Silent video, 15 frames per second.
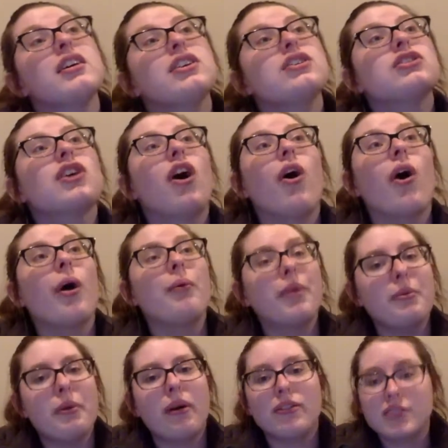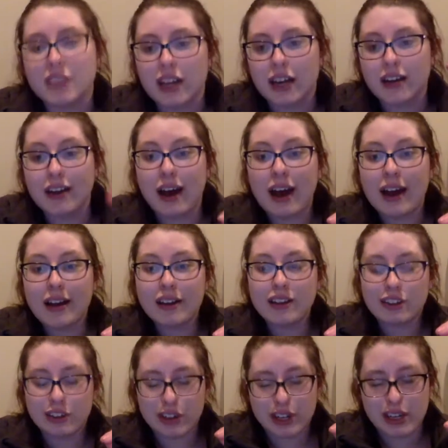So I'm going to be posting at
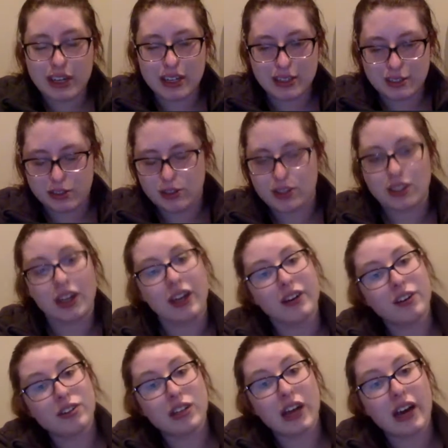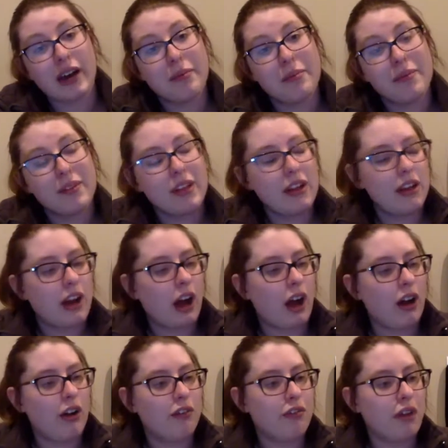9:30 Eastern Standard Time
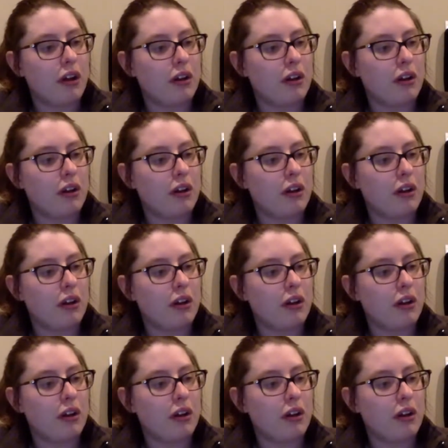of